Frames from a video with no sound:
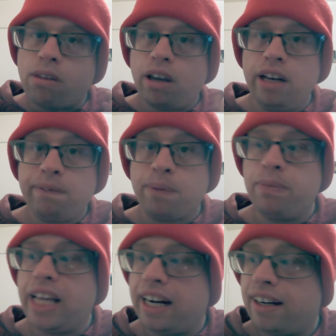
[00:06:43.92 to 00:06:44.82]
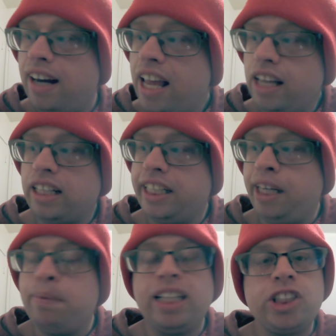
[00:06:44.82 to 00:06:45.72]
And from there,
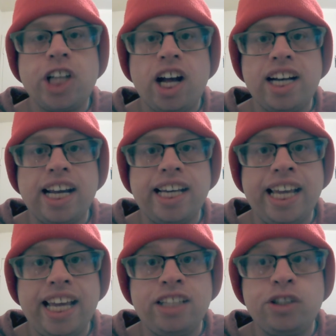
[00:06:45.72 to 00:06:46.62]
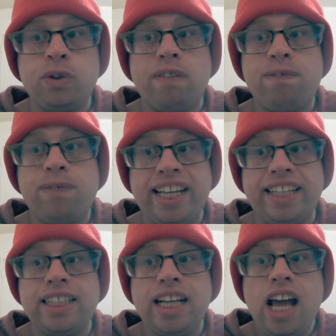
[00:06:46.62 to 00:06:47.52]
Liam and Sean get into a
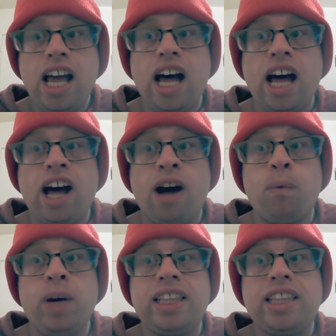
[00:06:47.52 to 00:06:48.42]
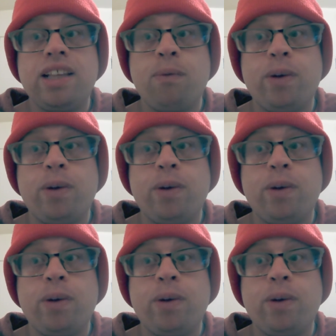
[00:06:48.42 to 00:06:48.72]
fight with